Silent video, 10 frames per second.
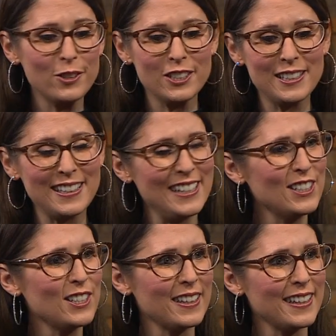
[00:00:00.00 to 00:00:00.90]
were just
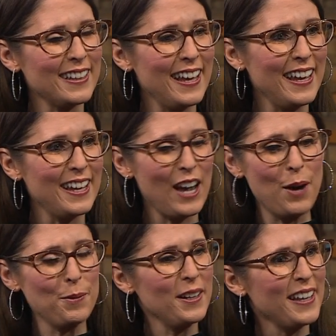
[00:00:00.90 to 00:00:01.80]
instantly like,
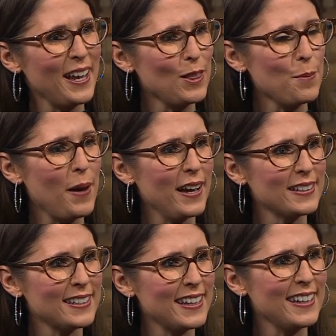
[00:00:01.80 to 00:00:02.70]
I'm going to get in the back
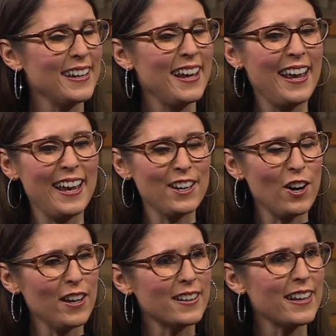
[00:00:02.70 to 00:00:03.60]
seat, right. and
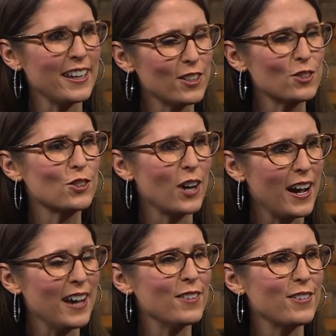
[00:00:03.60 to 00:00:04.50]
God let you
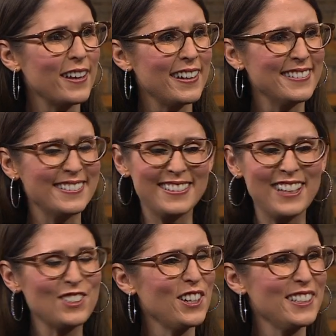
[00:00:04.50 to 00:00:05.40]
drive, and
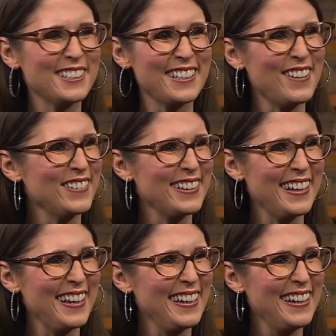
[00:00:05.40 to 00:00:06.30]
that changes
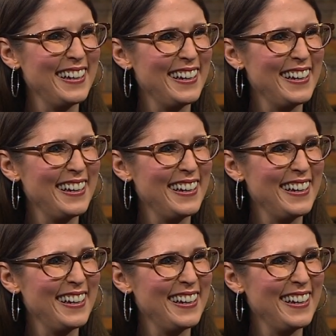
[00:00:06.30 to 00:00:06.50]
everything.